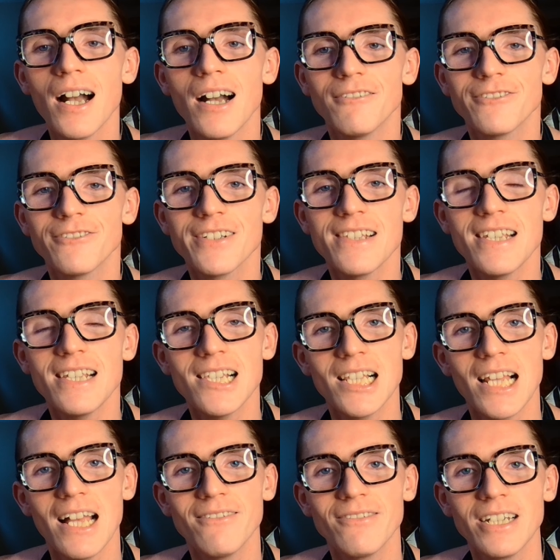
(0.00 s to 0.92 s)
for season
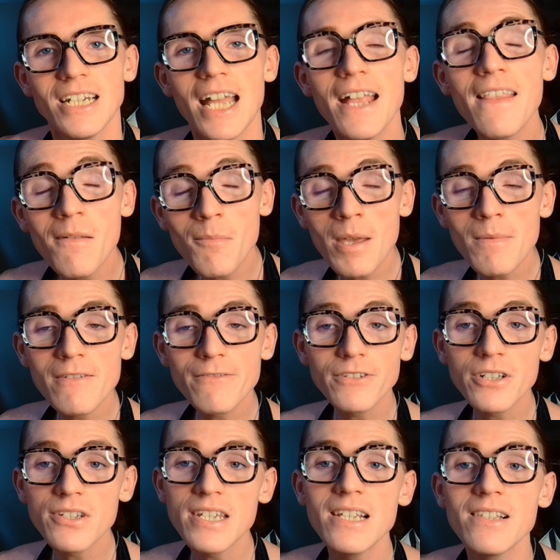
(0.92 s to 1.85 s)
11, and then maybe
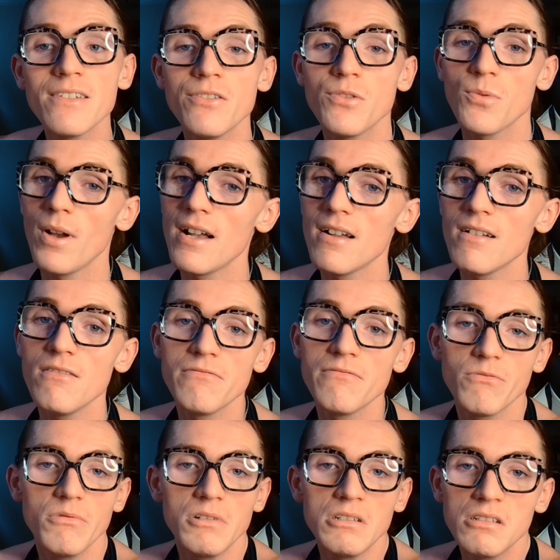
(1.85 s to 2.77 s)
for season
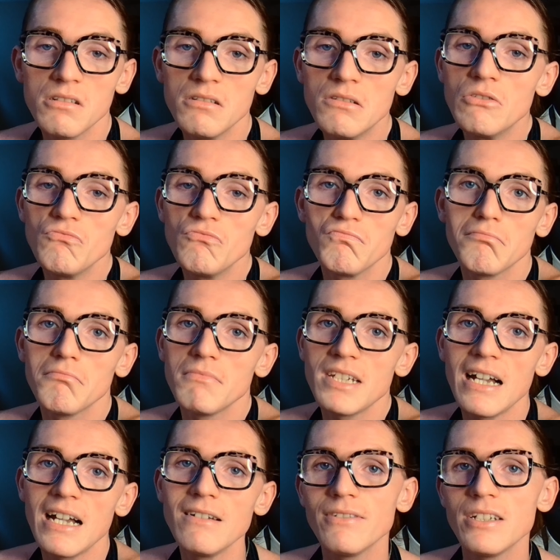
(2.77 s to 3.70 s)
12 we'll
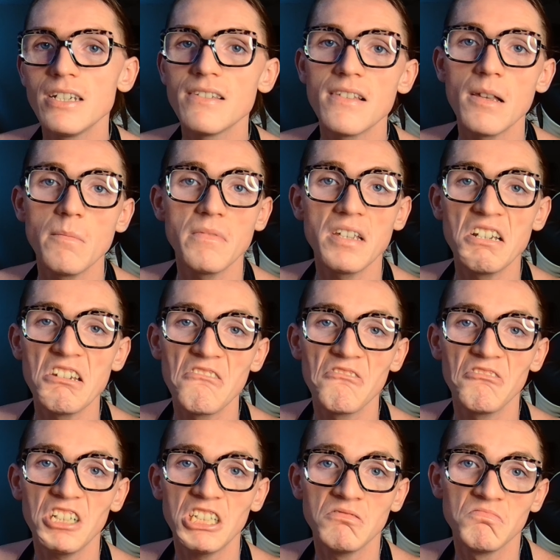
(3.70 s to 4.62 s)
dive into something
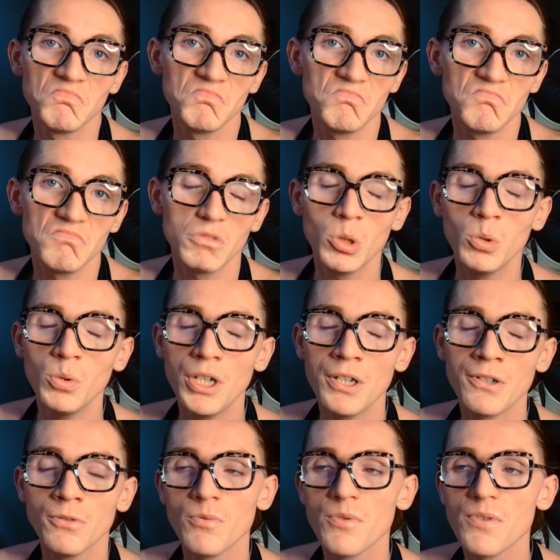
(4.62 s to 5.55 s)
different. Who
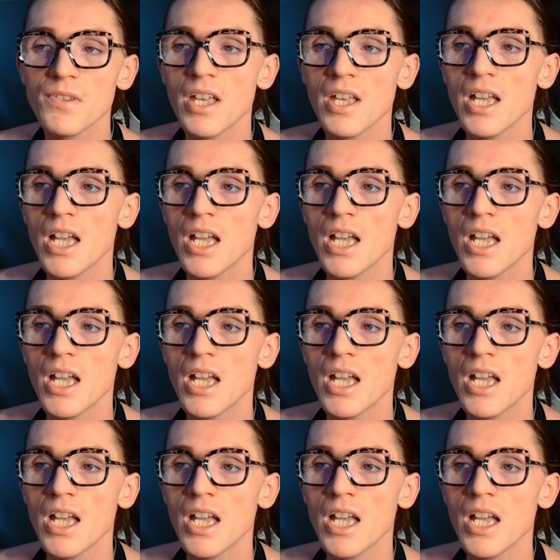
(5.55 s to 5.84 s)
knows?